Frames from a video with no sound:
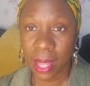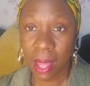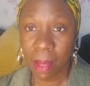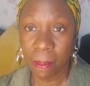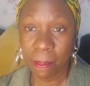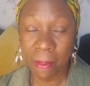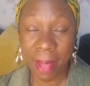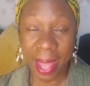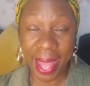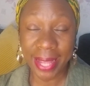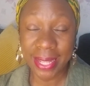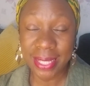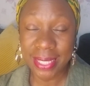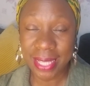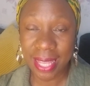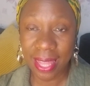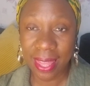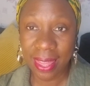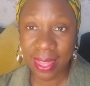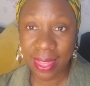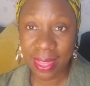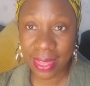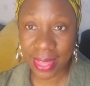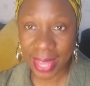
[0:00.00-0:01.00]
man to
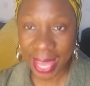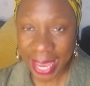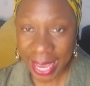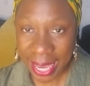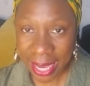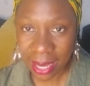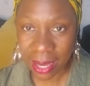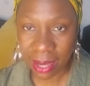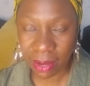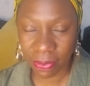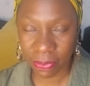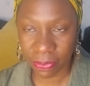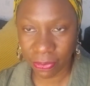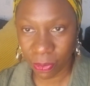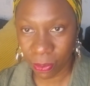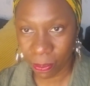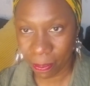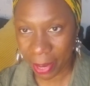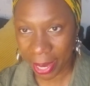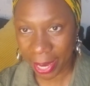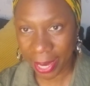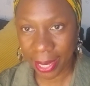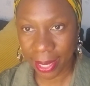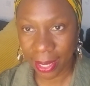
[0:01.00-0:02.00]
think for
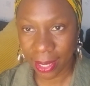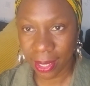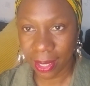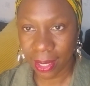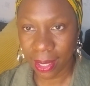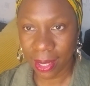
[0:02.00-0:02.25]
me,